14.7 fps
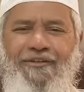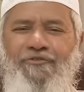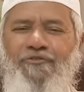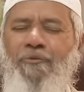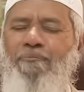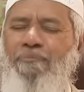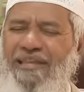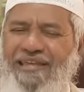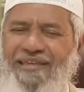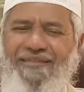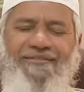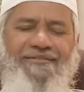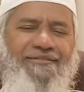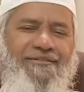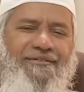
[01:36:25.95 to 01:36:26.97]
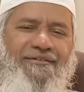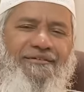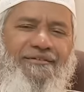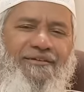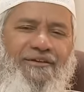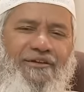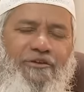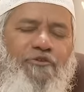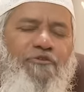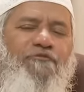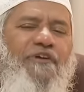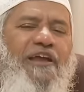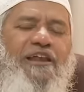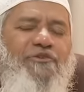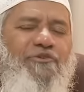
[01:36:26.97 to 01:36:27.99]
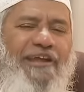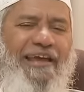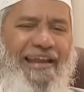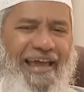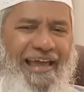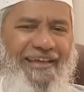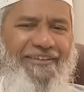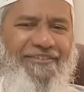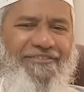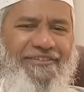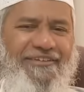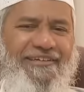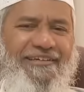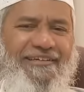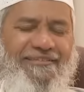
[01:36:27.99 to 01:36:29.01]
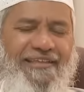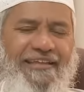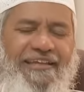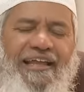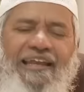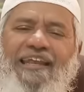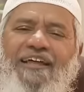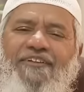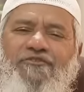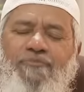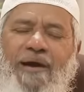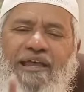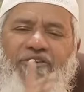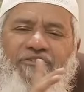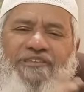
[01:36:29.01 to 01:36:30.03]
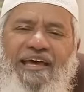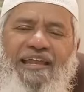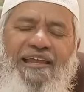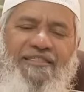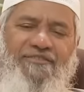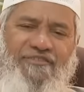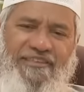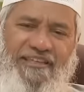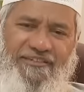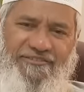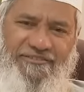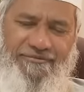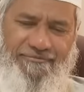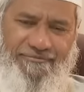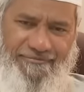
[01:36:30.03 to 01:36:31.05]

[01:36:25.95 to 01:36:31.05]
So please, you fail to realize that Allah subhanahu wa ta'ala is with us.